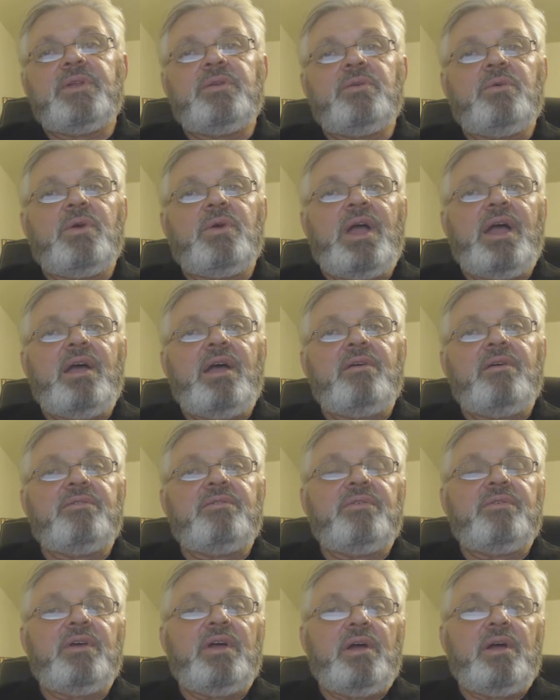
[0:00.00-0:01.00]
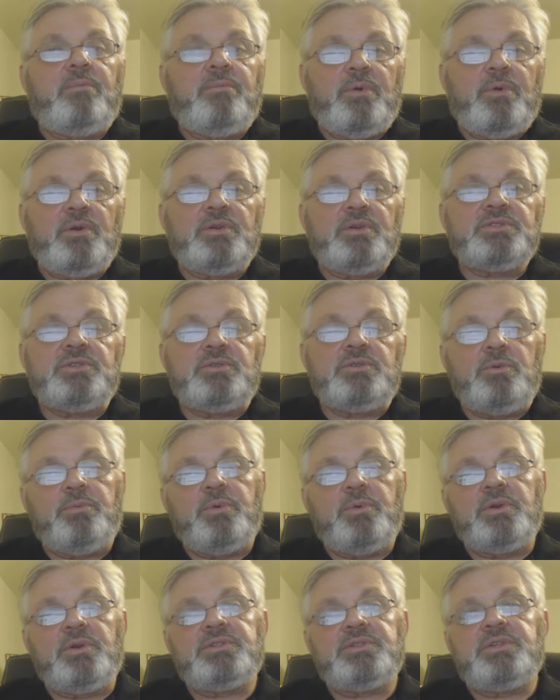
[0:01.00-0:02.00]
you have a person you
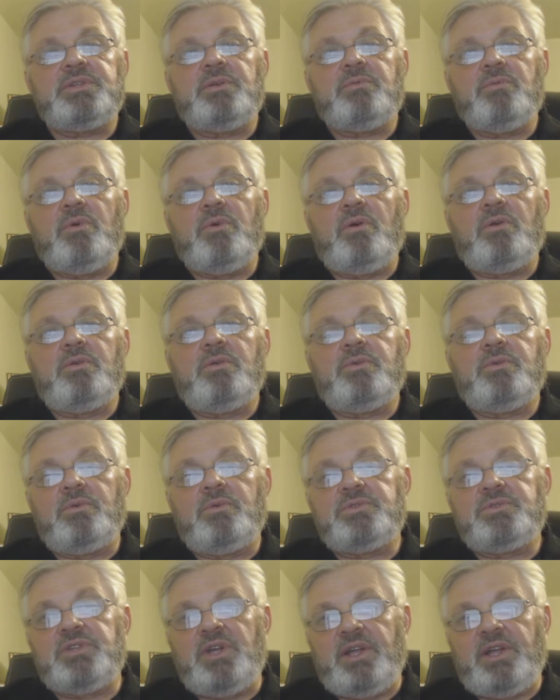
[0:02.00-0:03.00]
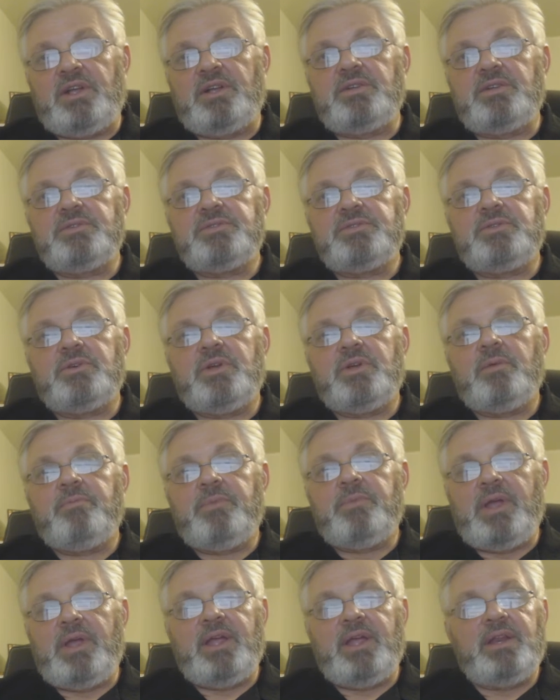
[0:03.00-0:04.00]
personally enrolled who cycles, you
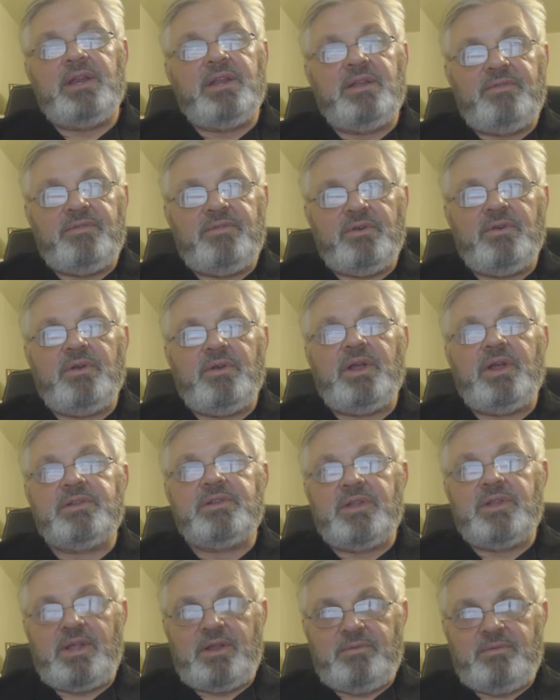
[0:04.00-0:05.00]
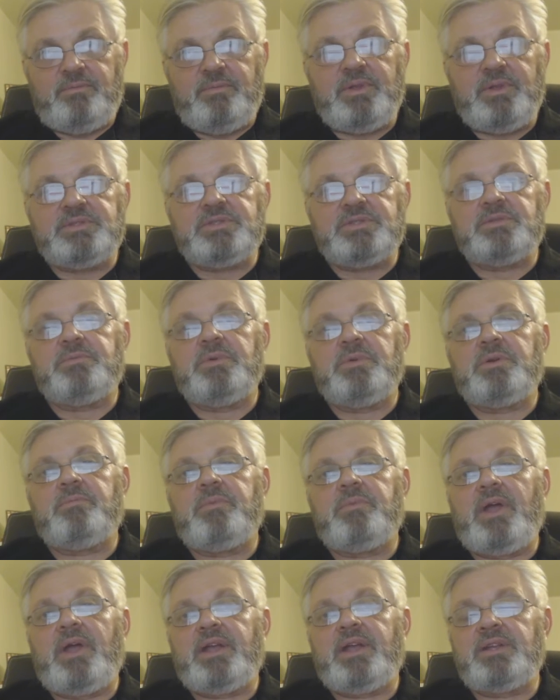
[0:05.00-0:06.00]
get paid, if you're at that business
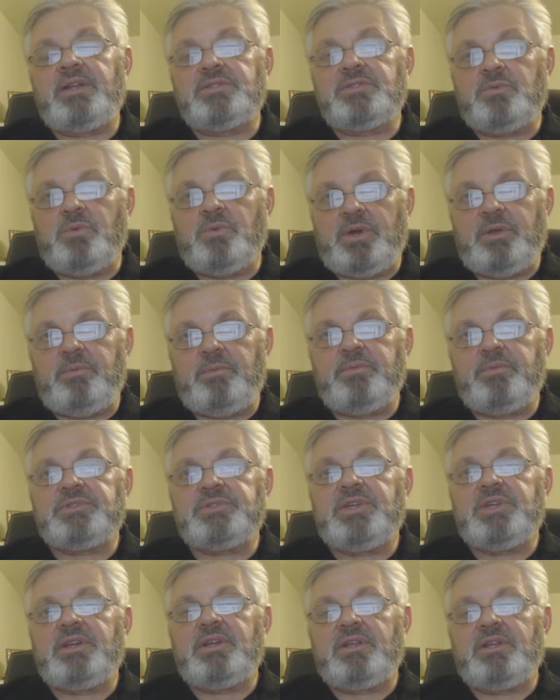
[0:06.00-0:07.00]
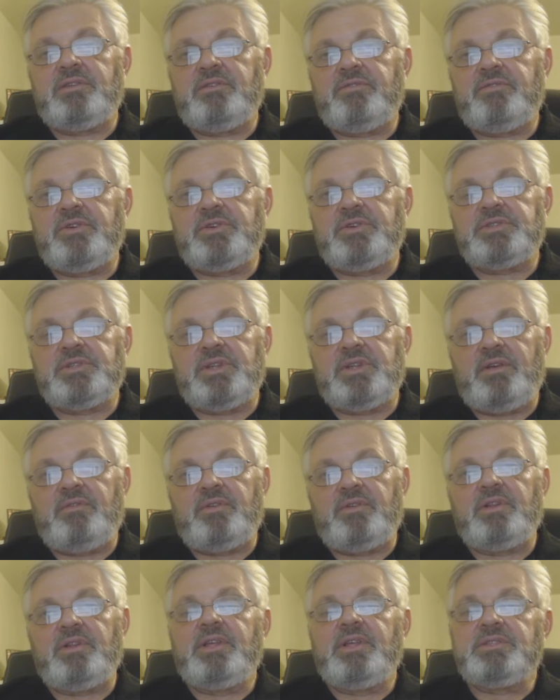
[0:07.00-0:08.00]
builder package, 20% on the first
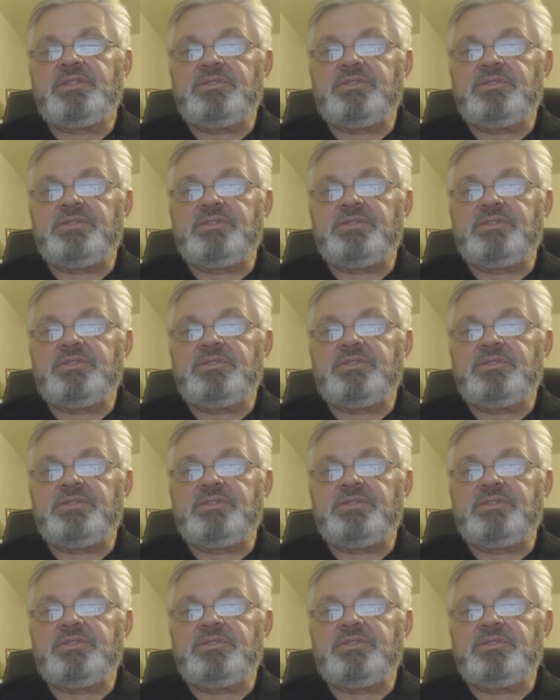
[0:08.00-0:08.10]
level.